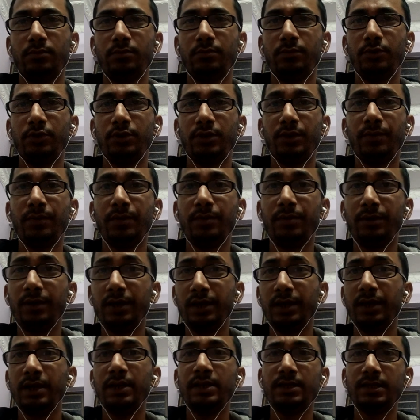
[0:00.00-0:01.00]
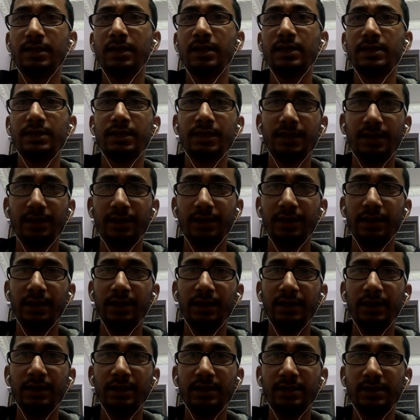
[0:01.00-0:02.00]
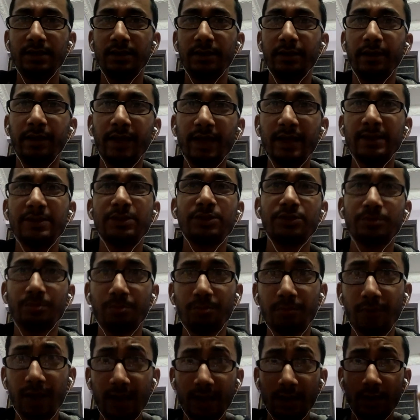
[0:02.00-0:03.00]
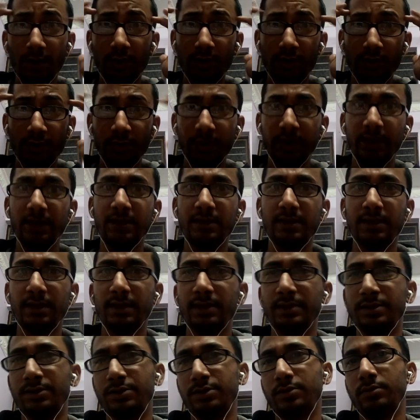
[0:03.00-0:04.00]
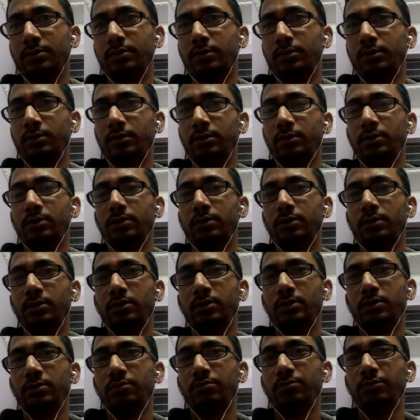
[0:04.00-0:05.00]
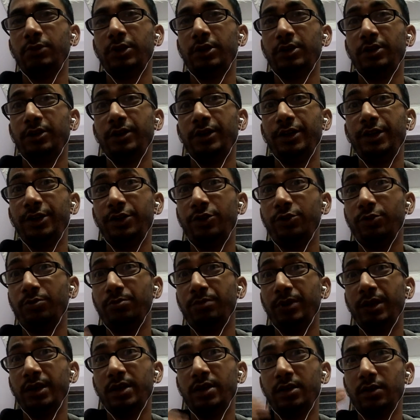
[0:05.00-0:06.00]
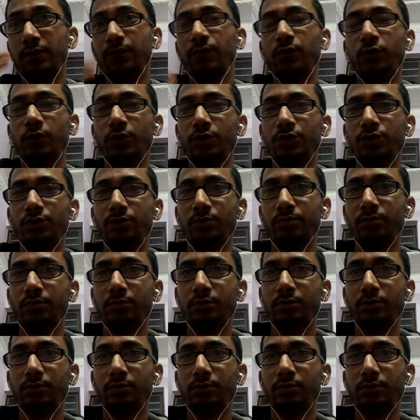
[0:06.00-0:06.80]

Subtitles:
Because everybody needs rest. Mind also needs rest. But need to break comfort zone.